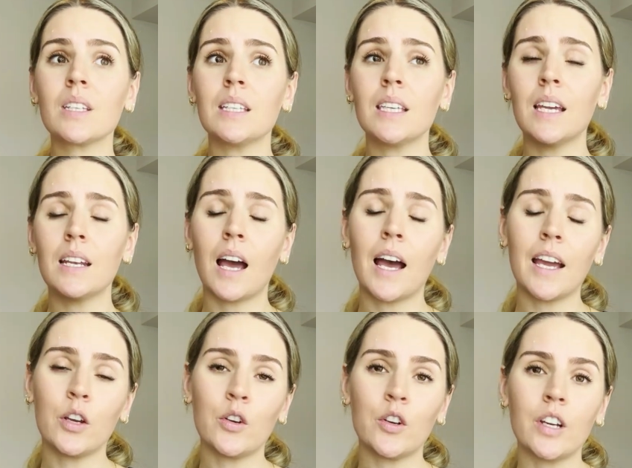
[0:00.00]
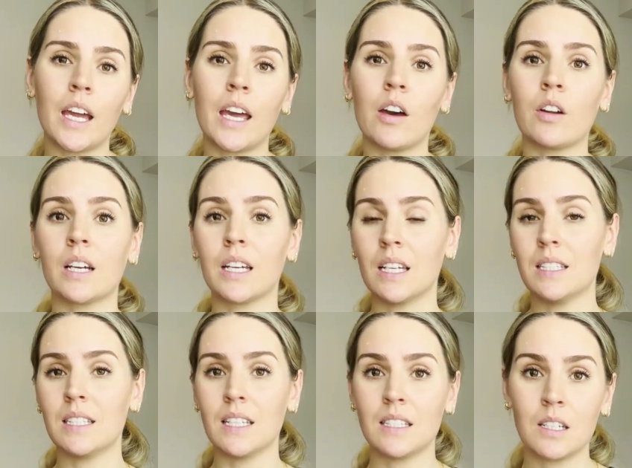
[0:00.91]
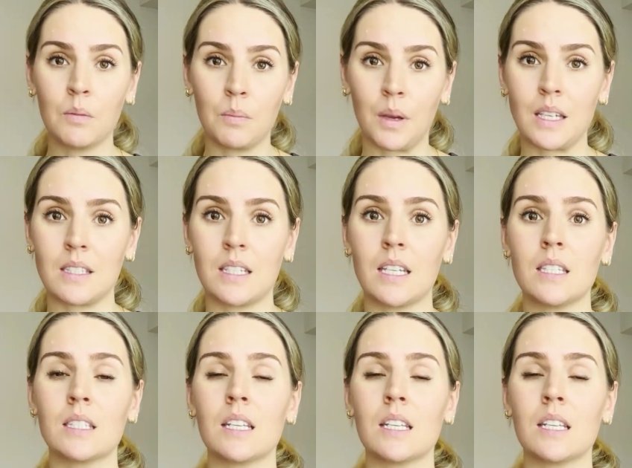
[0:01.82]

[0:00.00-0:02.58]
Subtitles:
can I create on a consistent basis